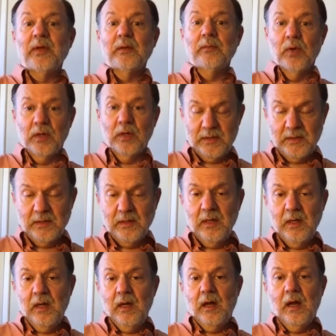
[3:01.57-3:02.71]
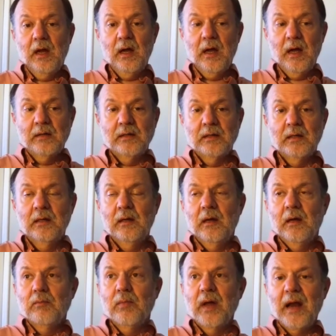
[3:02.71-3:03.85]
books.
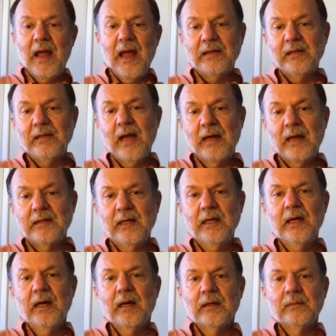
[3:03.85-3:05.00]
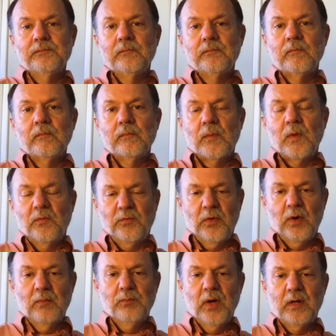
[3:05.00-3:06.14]
But I had an idea
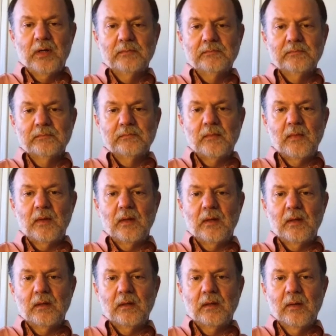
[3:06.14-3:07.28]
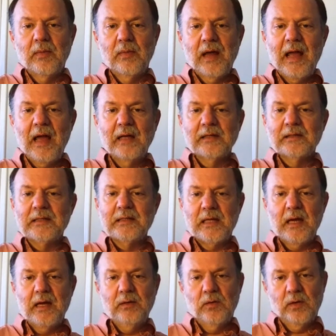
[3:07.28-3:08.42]
for a book about how to do
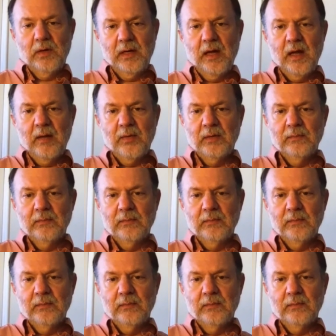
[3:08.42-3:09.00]
origami.